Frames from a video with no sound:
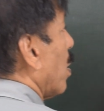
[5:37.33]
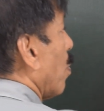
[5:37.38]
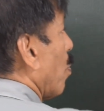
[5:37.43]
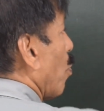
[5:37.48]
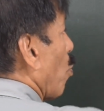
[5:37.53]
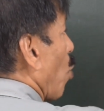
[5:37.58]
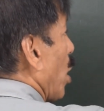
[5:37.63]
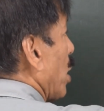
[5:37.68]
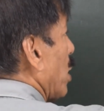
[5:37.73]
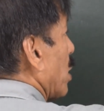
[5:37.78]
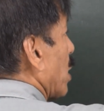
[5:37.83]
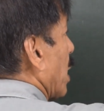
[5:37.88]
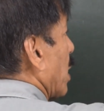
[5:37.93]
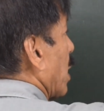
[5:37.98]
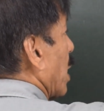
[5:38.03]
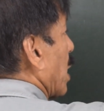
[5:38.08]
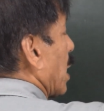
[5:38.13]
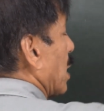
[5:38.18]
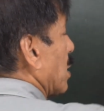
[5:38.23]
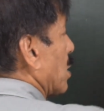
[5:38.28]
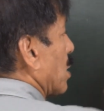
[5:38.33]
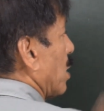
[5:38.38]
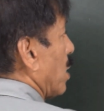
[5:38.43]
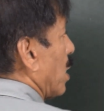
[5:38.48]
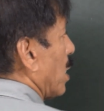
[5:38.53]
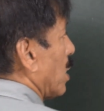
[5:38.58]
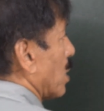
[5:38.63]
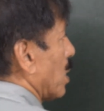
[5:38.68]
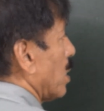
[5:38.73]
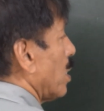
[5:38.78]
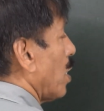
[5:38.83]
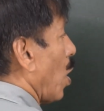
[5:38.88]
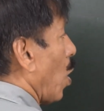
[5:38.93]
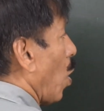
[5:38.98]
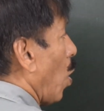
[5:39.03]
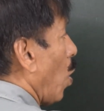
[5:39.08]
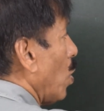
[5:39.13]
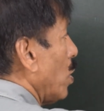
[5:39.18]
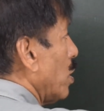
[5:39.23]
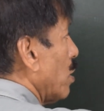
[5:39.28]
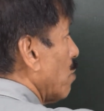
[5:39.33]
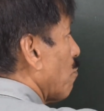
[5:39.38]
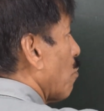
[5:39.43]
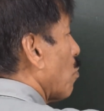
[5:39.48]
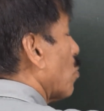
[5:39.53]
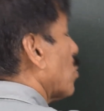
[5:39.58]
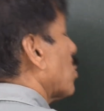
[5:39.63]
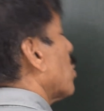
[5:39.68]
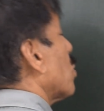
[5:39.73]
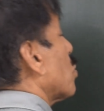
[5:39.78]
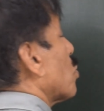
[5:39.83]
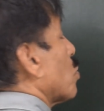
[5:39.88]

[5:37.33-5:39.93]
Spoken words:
point under consideration, all the forces